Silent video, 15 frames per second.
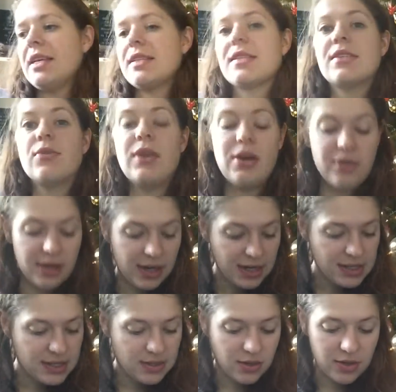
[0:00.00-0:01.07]
So now that I
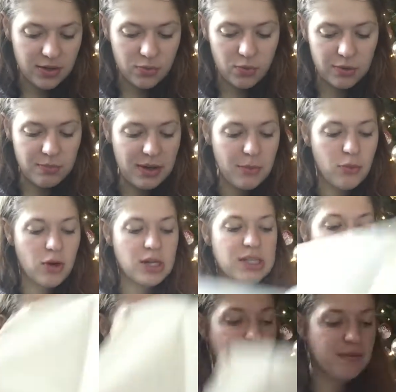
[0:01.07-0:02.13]
started with my
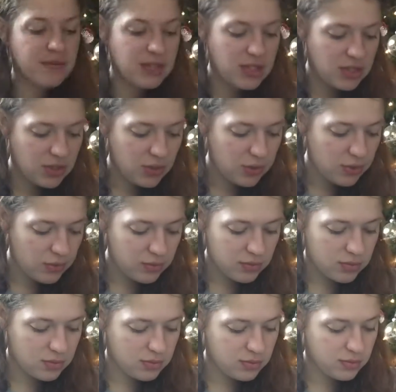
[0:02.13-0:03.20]
Project 52,
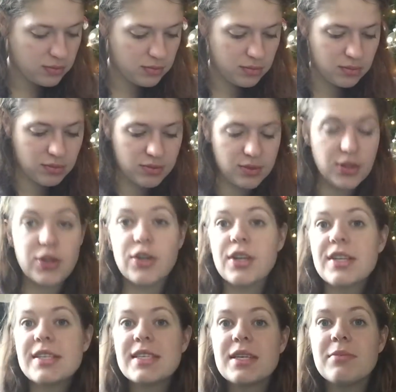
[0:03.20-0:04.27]
you're going
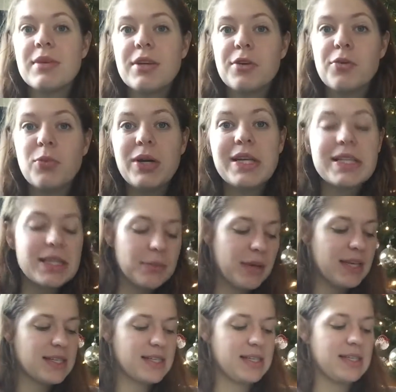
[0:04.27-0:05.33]
to see me on a weekly
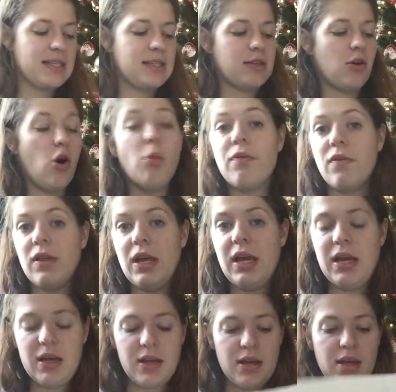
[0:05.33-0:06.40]
basis,
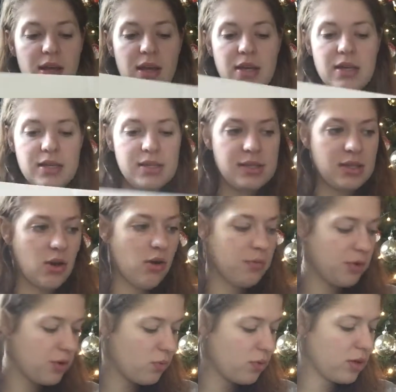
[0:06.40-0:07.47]
hopefully. So
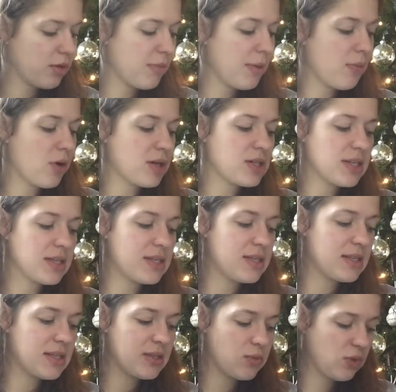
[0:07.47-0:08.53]
I'm going to work on my projects
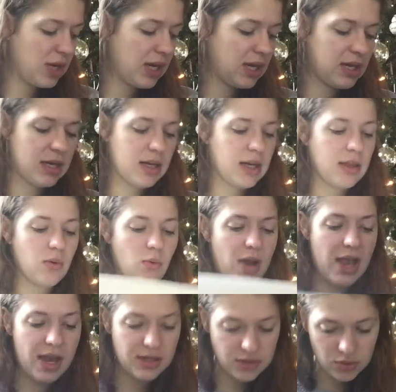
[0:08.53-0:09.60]
this week in the
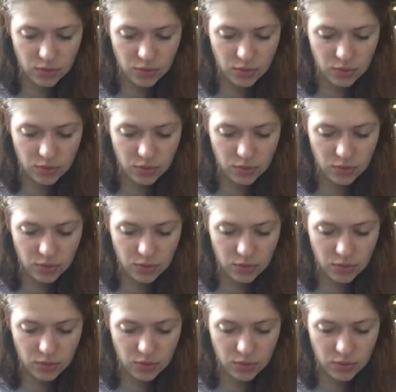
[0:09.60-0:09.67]
way I